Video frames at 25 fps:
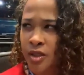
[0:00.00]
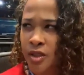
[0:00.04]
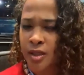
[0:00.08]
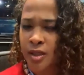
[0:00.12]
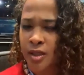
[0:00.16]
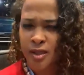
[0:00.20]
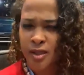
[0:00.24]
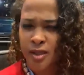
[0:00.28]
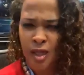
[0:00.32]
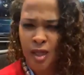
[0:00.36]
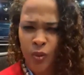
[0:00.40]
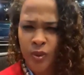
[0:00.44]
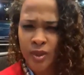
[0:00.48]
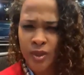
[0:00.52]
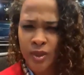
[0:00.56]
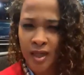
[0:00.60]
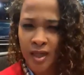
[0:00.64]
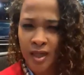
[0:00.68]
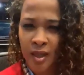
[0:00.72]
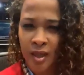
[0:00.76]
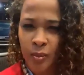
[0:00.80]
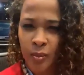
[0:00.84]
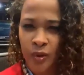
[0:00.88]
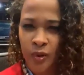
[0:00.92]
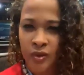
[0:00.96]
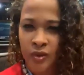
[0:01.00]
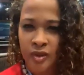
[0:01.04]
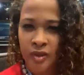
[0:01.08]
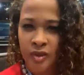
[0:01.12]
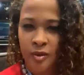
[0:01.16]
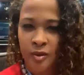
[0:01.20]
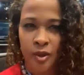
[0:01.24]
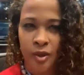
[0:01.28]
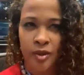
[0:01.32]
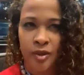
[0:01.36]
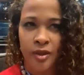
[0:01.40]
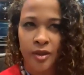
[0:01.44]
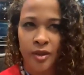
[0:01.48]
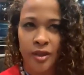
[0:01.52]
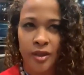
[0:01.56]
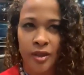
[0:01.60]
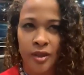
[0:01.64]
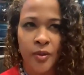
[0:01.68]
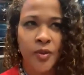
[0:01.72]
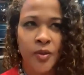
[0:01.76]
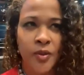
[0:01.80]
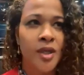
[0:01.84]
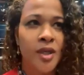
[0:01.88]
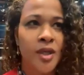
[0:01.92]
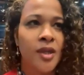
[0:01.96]
my grandmother's part Indigenous.
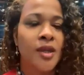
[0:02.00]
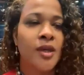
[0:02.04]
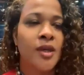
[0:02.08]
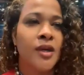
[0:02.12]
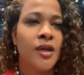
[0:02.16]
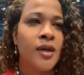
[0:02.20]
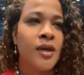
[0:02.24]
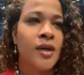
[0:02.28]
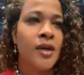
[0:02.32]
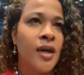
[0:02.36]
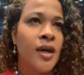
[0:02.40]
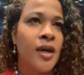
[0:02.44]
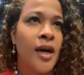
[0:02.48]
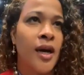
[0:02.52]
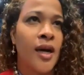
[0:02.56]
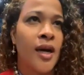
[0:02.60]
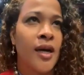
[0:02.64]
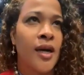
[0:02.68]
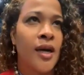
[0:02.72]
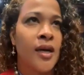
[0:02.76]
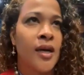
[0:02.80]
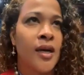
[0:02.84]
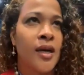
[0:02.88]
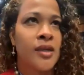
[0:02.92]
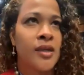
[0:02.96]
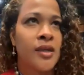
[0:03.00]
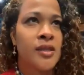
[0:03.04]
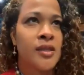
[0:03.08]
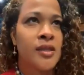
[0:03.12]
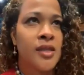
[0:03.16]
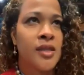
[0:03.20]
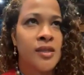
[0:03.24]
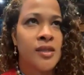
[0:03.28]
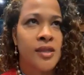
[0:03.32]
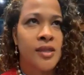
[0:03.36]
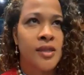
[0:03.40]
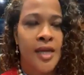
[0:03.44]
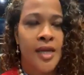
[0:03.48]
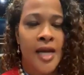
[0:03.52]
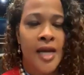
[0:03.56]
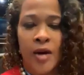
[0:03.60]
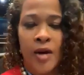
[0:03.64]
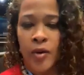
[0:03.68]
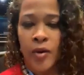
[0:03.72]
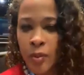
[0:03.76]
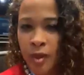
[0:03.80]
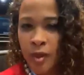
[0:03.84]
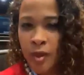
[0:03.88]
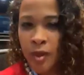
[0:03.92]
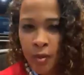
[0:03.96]
How is that possible? You know,
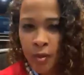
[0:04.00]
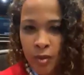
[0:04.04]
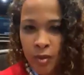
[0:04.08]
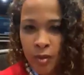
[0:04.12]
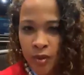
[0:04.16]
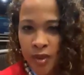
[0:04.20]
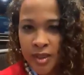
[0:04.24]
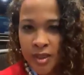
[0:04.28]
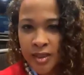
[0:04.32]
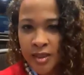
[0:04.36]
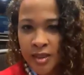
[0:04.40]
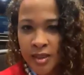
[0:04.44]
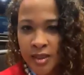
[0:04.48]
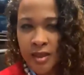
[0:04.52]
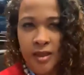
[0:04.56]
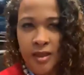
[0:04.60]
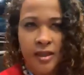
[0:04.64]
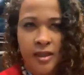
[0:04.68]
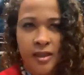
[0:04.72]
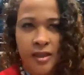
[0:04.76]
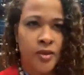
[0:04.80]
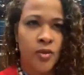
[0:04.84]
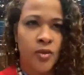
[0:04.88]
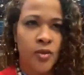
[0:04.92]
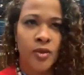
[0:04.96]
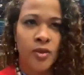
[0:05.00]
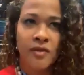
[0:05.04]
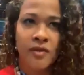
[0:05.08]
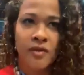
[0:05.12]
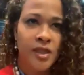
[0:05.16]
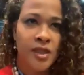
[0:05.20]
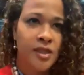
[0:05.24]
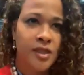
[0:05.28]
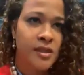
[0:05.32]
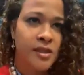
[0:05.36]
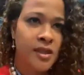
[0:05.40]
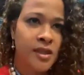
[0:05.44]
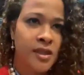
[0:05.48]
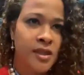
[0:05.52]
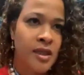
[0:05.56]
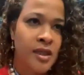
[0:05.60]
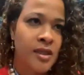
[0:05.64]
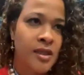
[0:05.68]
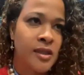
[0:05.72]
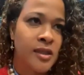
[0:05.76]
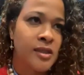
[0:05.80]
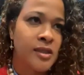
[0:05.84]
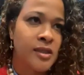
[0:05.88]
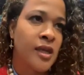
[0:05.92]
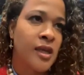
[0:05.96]
and there's a Carib community
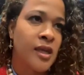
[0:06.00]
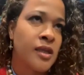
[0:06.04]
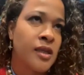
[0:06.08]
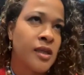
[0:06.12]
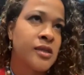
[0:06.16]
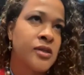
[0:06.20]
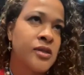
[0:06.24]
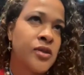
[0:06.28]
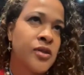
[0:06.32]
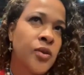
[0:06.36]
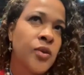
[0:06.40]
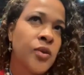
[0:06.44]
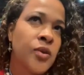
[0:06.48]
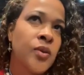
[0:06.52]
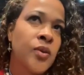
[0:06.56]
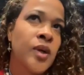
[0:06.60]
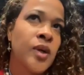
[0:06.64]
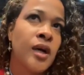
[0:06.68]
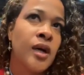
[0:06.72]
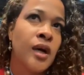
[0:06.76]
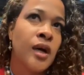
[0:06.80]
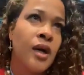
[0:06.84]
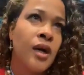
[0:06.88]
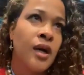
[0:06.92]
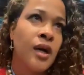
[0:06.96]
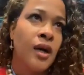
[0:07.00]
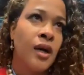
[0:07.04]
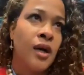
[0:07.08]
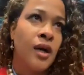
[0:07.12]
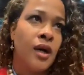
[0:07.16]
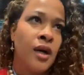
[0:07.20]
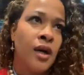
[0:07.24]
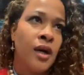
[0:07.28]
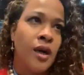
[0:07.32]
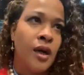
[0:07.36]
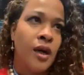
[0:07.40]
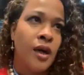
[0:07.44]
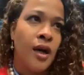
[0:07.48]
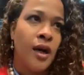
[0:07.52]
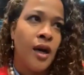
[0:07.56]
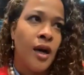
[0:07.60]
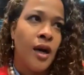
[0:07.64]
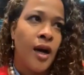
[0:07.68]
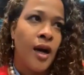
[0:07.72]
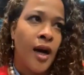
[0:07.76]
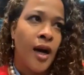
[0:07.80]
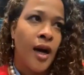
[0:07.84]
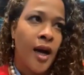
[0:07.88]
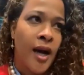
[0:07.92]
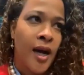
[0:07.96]
and all of these things. And so
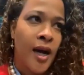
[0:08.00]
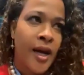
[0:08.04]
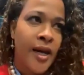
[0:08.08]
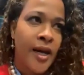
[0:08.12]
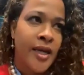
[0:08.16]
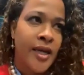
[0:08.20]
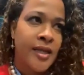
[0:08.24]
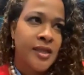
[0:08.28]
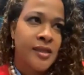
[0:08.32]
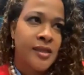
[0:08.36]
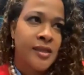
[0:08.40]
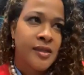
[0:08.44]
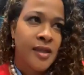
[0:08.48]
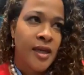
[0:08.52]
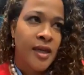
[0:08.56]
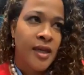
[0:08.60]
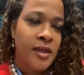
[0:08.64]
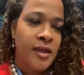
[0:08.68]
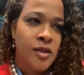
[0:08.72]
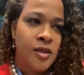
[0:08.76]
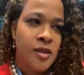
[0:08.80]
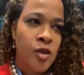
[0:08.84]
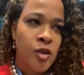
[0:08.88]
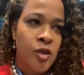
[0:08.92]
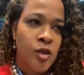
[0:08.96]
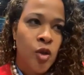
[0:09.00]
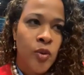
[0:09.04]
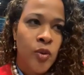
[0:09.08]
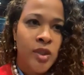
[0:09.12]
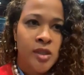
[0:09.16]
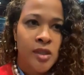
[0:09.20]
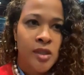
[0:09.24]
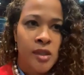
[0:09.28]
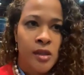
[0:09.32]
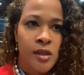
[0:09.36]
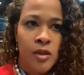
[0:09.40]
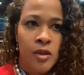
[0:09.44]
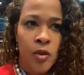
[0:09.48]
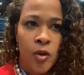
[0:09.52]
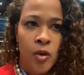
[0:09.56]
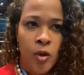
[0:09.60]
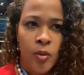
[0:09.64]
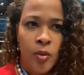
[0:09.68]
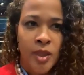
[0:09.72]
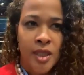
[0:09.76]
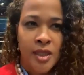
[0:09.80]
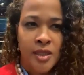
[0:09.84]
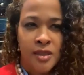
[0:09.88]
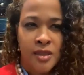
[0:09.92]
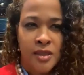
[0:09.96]
I decided to go
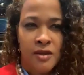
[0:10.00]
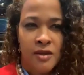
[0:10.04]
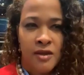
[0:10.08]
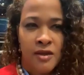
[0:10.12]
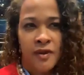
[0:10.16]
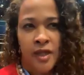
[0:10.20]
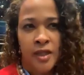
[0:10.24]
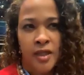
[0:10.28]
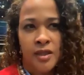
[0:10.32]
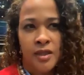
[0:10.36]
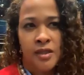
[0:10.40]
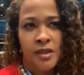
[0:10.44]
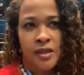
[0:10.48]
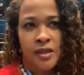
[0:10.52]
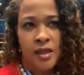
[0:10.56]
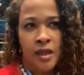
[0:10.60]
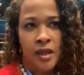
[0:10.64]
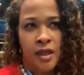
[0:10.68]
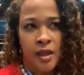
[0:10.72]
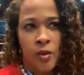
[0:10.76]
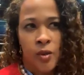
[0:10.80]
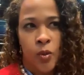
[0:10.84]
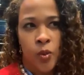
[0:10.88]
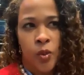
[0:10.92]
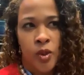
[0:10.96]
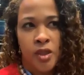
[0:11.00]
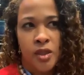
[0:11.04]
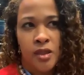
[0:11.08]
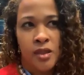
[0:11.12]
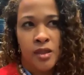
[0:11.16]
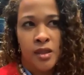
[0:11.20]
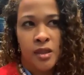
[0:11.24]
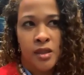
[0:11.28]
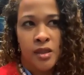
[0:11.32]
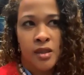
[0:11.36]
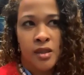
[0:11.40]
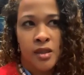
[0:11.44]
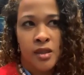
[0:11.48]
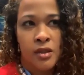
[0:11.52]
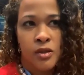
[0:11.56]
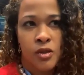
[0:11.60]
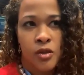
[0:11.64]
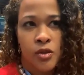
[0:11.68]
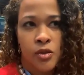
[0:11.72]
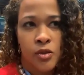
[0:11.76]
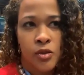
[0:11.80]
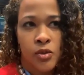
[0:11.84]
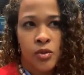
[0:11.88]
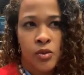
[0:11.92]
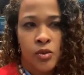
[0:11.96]
into law because I felt like I
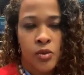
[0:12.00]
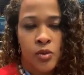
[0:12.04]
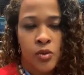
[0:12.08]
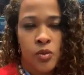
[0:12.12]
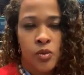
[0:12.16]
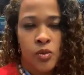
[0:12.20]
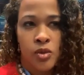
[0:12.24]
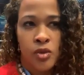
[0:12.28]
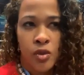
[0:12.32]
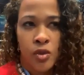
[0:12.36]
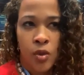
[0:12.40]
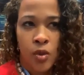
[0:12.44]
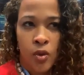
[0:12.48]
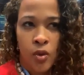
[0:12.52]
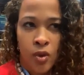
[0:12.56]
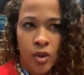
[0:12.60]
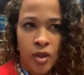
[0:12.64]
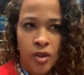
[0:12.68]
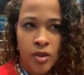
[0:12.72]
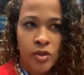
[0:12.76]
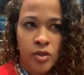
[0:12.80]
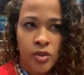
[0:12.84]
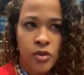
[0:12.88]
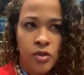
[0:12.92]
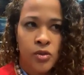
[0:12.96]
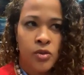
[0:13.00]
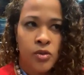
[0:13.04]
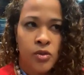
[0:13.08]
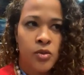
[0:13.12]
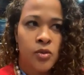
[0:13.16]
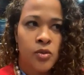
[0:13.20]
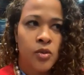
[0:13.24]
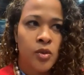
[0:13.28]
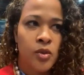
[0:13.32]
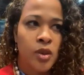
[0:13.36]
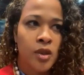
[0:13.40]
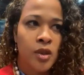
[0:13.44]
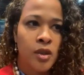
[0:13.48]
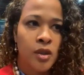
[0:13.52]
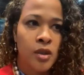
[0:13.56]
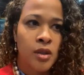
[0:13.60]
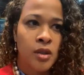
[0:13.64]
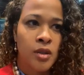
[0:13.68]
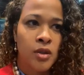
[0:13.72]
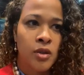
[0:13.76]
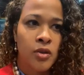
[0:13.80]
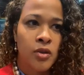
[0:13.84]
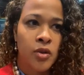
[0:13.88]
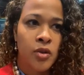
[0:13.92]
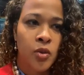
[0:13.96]
wanted to talk to
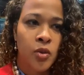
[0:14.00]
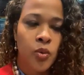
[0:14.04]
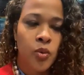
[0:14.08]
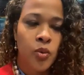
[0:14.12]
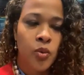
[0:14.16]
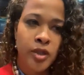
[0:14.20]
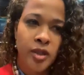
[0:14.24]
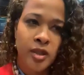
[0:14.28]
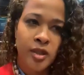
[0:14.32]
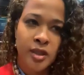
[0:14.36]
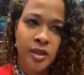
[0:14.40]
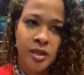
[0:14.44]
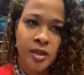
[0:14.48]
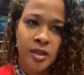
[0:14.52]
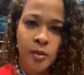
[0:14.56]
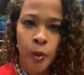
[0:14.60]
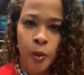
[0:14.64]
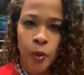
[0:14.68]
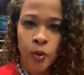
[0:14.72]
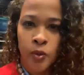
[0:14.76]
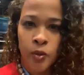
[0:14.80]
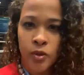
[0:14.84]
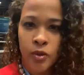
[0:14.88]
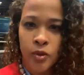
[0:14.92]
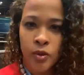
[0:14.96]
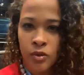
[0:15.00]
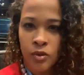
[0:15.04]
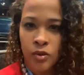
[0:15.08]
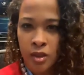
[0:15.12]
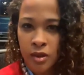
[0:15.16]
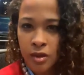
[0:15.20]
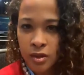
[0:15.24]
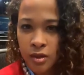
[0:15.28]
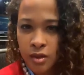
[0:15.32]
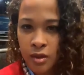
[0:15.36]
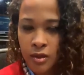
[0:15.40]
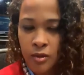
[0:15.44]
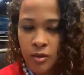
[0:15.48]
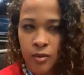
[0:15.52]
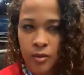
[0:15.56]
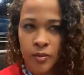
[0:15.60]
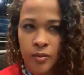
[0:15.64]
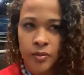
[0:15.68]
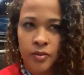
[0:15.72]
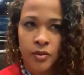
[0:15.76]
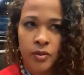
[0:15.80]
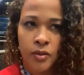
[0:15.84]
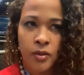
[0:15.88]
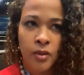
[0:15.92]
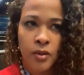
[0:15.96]
the world as opposed to just, you know,
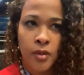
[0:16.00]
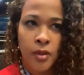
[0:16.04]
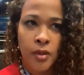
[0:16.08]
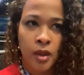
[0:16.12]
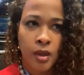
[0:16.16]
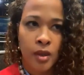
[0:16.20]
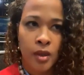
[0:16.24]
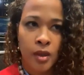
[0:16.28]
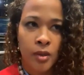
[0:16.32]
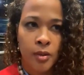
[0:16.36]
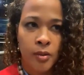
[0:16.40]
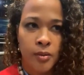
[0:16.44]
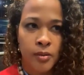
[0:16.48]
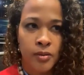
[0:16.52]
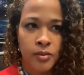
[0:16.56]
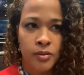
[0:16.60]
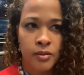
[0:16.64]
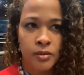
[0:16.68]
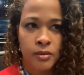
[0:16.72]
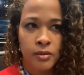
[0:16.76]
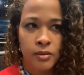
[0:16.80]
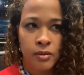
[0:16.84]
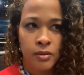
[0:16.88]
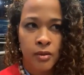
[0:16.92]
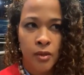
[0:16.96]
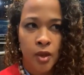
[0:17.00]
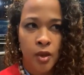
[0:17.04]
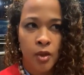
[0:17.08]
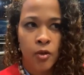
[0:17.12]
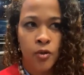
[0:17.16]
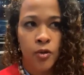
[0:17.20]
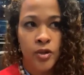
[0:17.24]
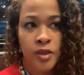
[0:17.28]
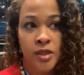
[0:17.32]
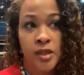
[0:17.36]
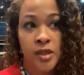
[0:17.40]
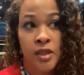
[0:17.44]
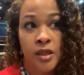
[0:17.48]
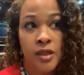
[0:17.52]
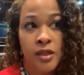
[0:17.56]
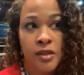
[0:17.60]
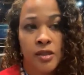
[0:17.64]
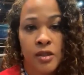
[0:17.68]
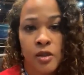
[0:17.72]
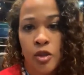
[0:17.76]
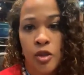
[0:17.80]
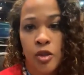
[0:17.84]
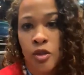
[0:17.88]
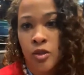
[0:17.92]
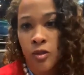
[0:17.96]
critics
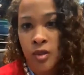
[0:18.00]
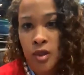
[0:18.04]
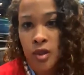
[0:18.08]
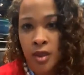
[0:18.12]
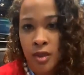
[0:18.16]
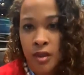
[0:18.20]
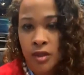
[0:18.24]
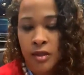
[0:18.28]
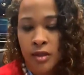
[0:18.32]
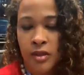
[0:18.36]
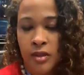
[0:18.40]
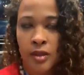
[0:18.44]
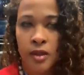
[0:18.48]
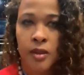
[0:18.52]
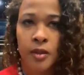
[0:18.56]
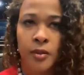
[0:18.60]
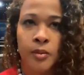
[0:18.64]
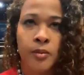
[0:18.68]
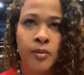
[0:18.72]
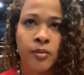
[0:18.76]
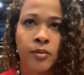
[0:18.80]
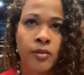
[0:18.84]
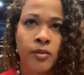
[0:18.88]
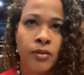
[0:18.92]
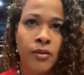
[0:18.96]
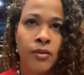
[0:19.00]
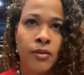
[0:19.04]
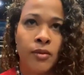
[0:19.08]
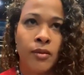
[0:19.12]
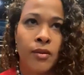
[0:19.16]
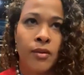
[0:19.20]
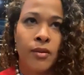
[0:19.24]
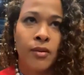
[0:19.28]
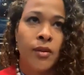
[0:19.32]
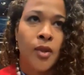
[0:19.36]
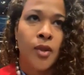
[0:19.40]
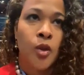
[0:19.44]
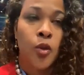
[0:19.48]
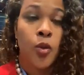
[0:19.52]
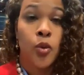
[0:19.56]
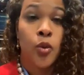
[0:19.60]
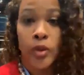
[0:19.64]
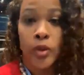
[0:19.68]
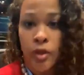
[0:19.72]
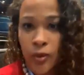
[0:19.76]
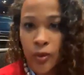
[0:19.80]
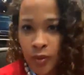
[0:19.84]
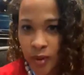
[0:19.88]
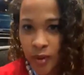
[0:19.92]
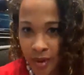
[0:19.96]
and students, and who
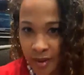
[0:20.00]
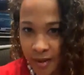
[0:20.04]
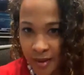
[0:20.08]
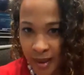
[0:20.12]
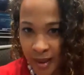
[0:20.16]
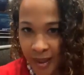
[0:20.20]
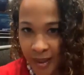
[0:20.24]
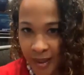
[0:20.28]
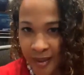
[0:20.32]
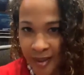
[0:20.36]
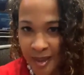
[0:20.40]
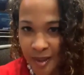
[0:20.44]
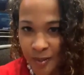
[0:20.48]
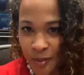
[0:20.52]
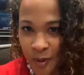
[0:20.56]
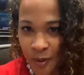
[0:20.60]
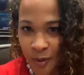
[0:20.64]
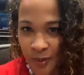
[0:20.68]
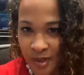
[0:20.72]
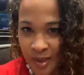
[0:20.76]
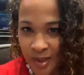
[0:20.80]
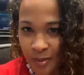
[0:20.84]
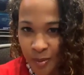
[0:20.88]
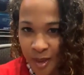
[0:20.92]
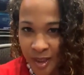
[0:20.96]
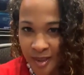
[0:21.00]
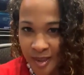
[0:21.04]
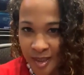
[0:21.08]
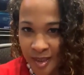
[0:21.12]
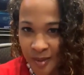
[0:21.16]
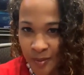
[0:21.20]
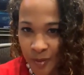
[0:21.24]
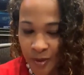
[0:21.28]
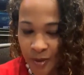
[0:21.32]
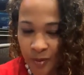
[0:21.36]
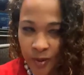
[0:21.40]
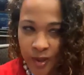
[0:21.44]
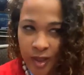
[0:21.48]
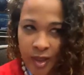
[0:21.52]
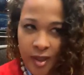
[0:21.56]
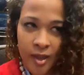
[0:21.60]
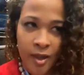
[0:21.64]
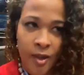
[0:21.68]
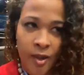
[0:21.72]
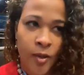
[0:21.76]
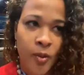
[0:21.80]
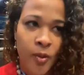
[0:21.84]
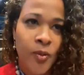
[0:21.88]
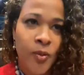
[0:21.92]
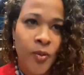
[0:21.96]
knew that academia was the place to be right
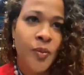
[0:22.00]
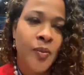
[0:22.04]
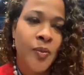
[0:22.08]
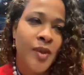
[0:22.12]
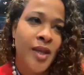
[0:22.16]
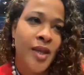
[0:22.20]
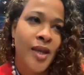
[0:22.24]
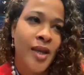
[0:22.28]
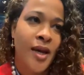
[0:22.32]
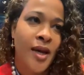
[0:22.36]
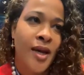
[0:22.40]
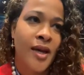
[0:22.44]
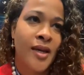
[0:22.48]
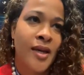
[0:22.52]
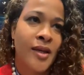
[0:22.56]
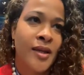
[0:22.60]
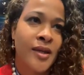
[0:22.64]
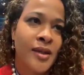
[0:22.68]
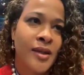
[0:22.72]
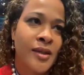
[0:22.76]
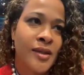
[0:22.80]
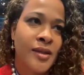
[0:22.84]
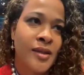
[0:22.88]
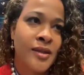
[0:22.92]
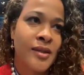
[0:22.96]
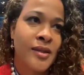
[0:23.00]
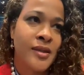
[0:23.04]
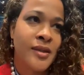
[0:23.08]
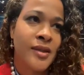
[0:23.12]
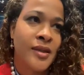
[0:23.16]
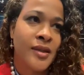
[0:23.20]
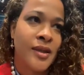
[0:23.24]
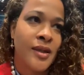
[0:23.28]
now. And